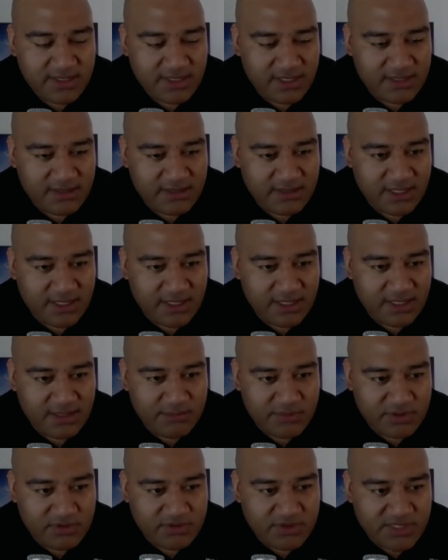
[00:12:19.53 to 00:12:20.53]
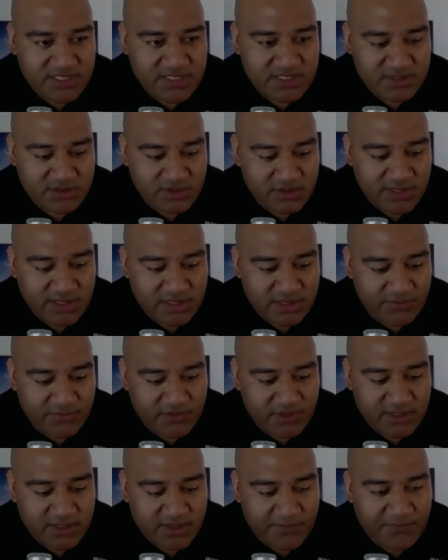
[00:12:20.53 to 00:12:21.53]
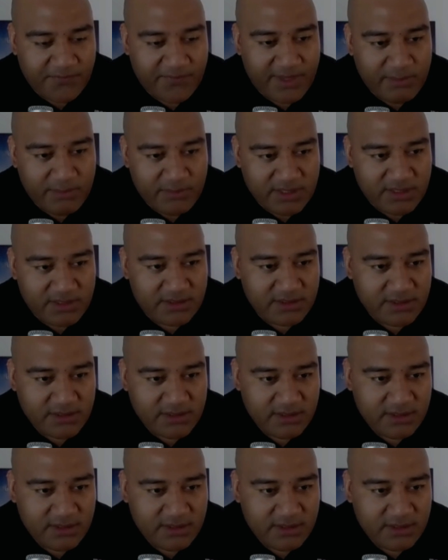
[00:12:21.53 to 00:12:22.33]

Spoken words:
And, just know that you've got a family